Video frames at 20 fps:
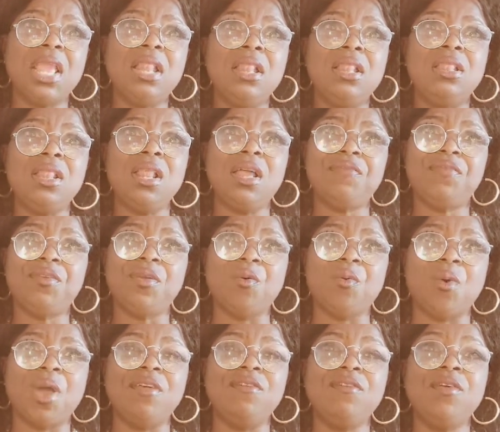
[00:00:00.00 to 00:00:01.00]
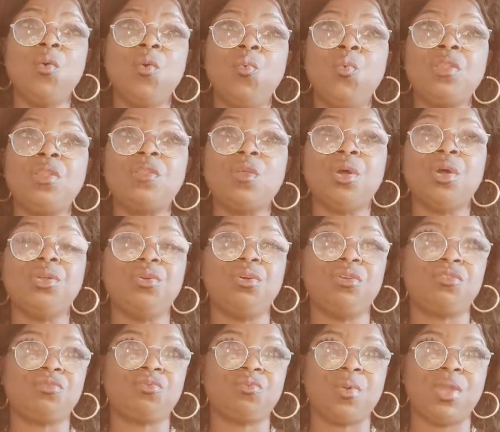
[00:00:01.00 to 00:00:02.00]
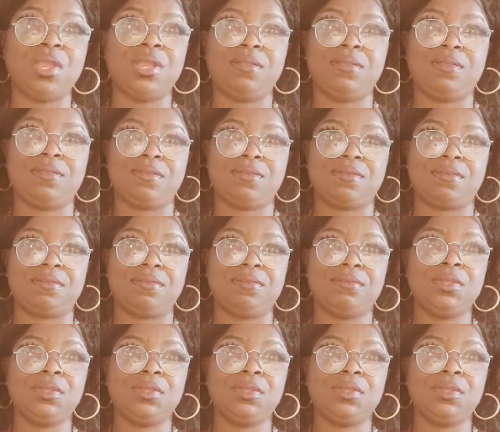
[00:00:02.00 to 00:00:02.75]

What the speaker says: Love your wife with all your strength.